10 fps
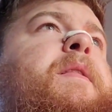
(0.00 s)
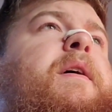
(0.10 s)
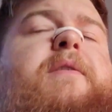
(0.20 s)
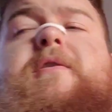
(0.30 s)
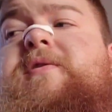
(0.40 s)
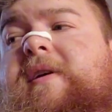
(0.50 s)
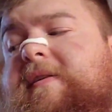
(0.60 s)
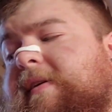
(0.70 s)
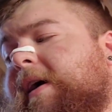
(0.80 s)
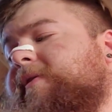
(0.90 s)
usually
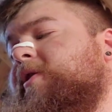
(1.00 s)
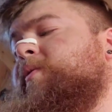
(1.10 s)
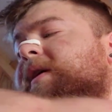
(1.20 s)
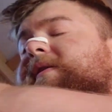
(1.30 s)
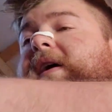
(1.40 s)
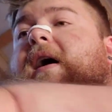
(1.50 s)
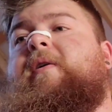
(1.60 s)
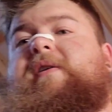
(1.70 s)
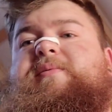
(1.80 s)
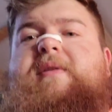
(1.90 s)
it's like 2 weeks
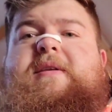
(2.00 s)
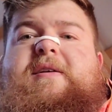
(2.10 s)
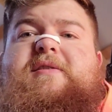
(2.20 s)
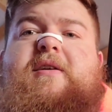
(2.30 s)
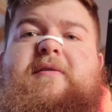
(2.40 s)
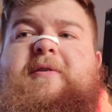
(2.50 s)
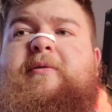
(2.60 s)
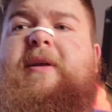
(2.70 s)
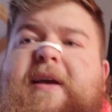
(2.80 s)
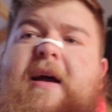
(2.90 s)
out is when things start to feel
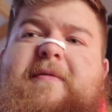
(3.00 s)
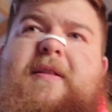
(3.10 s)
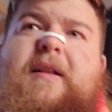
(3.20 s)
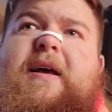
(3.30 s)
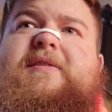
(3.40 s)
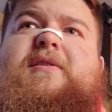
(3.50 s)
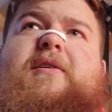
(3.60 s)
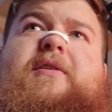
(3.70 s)
really heavy, the legs start to